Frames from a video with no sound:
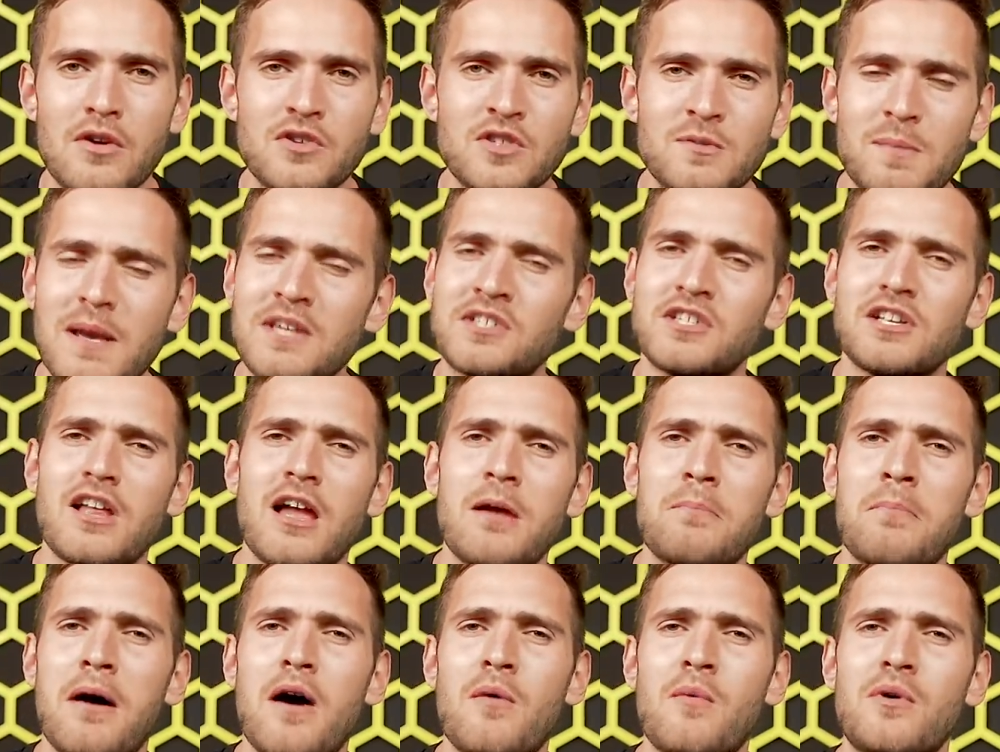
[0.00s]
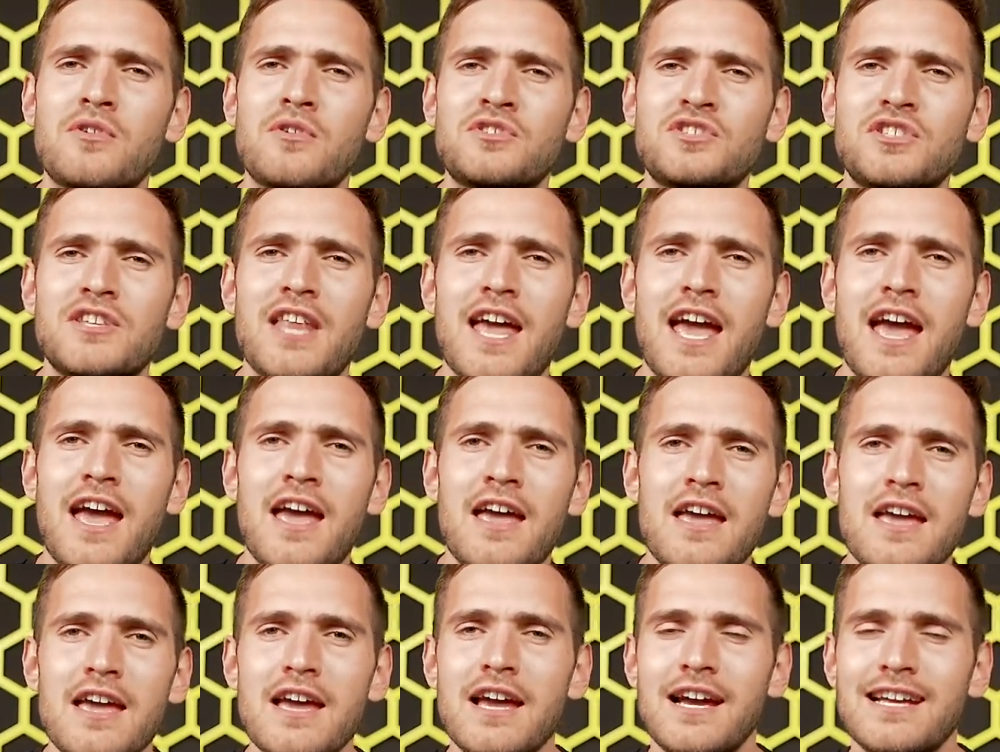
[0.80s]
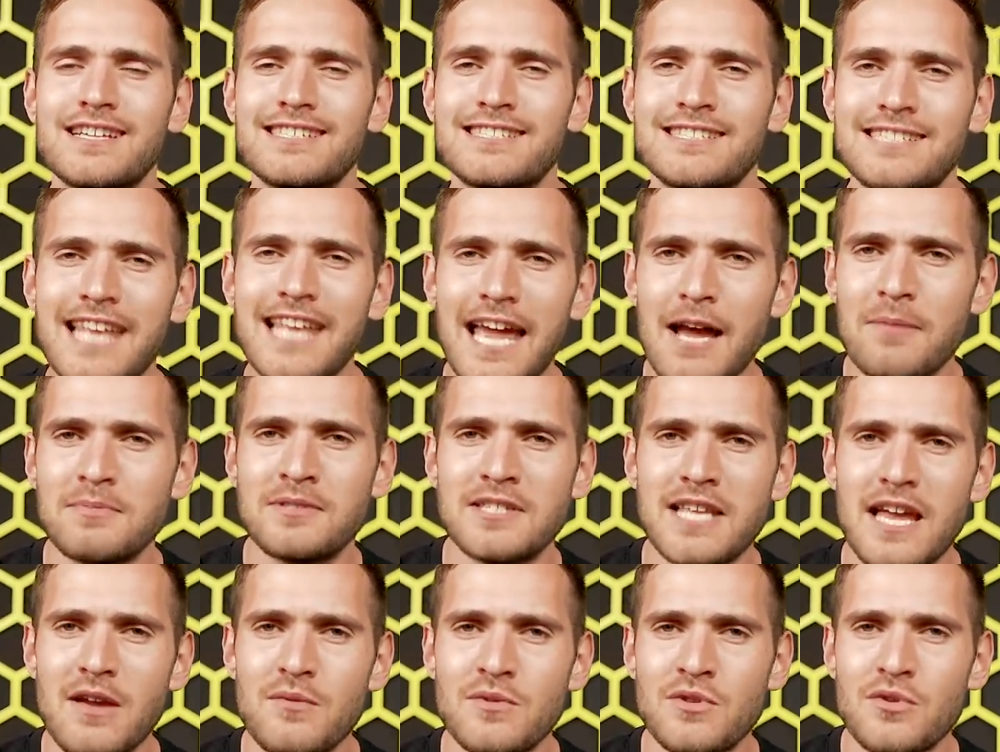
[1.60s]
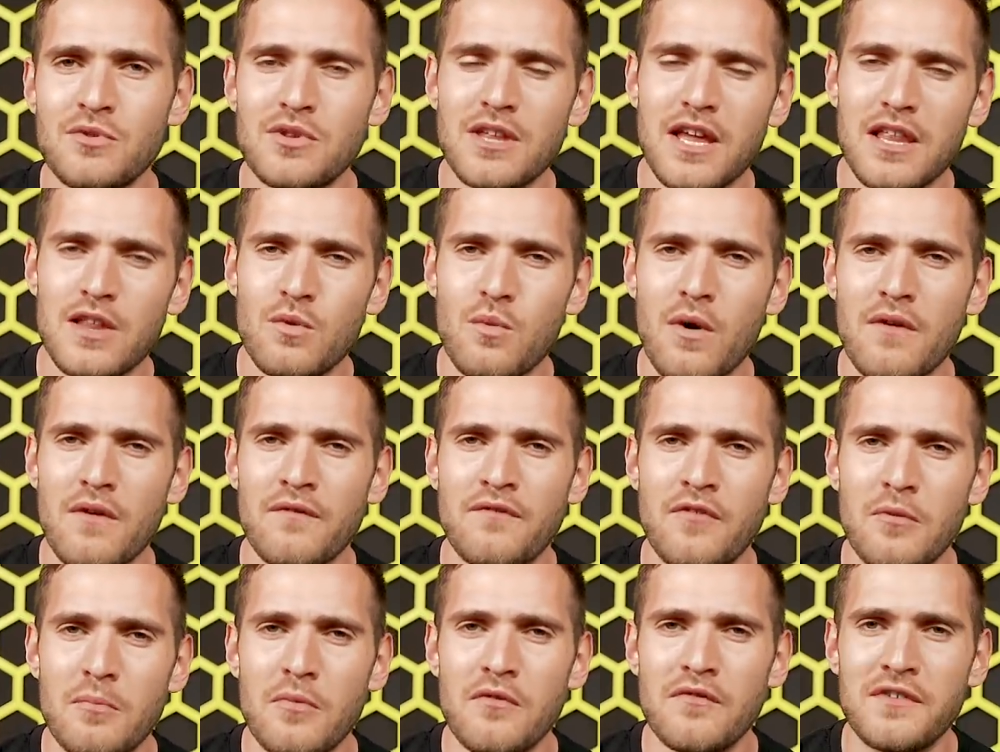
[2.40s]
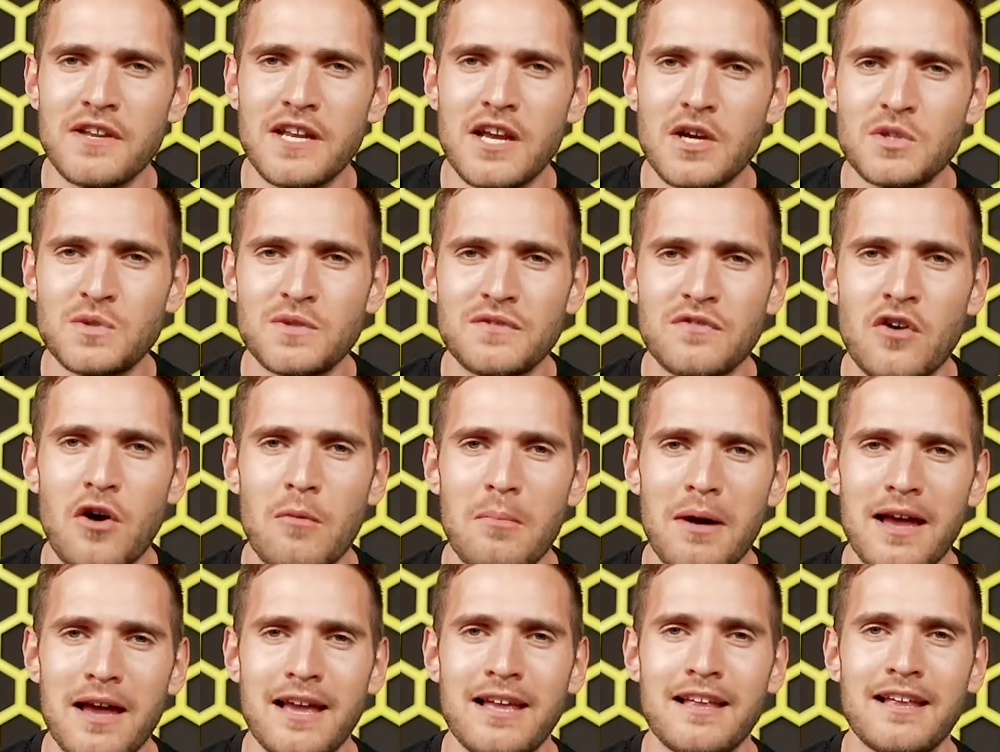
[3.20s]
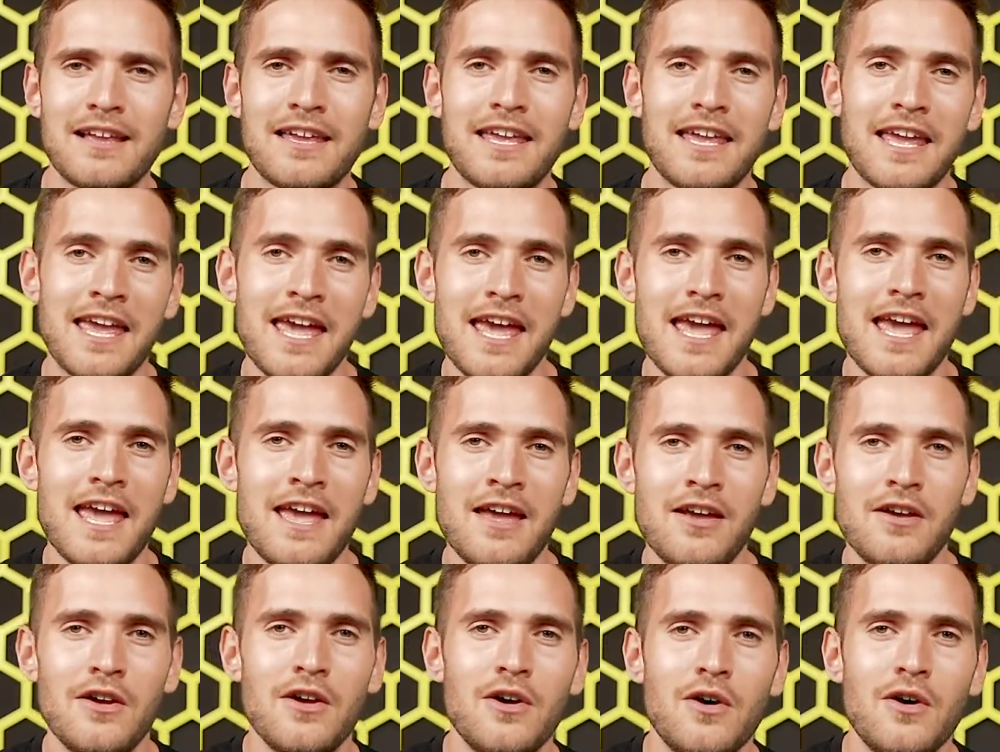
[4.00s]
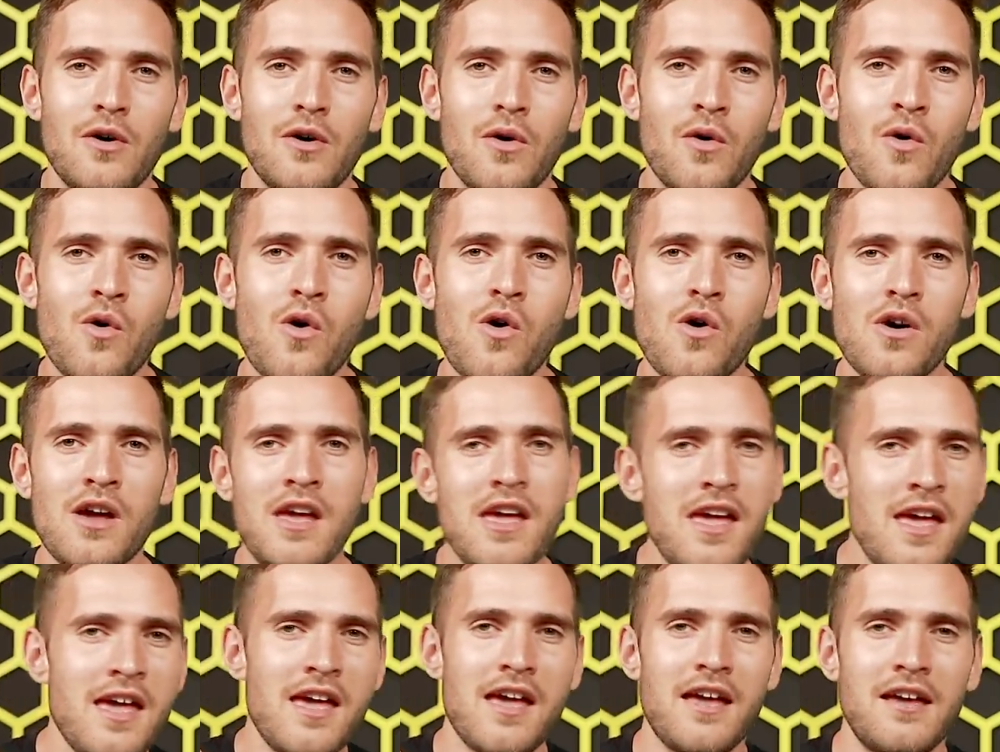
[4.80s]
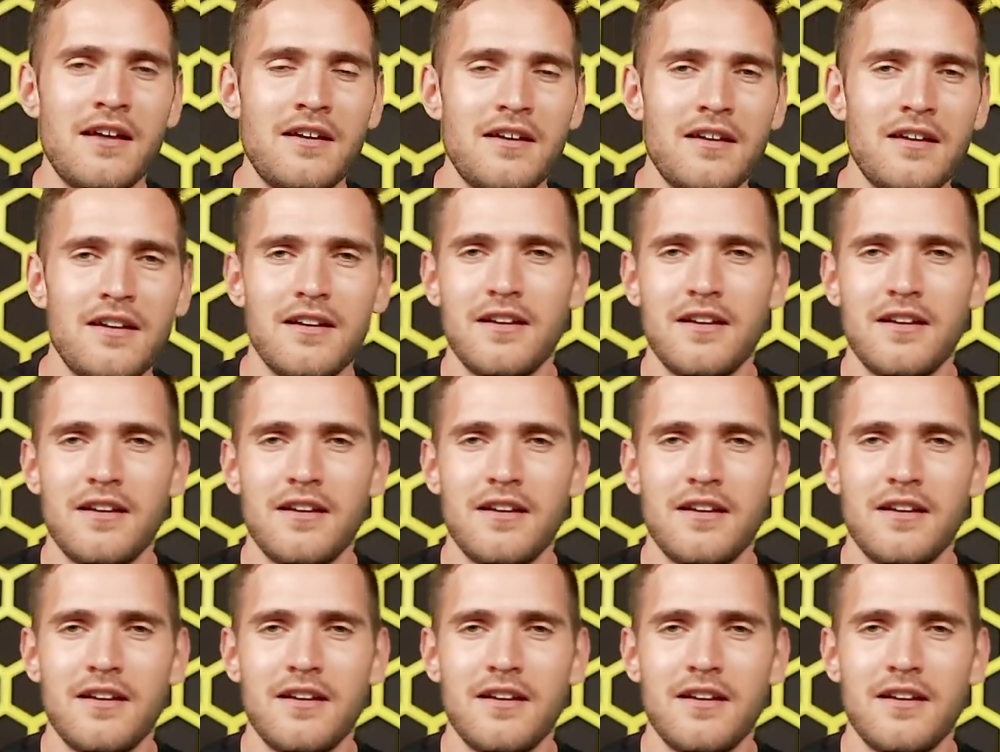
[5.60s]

Smash the like button whilst you're there and stay up to date with all the other Onefootball videos we've got by clicking here or here.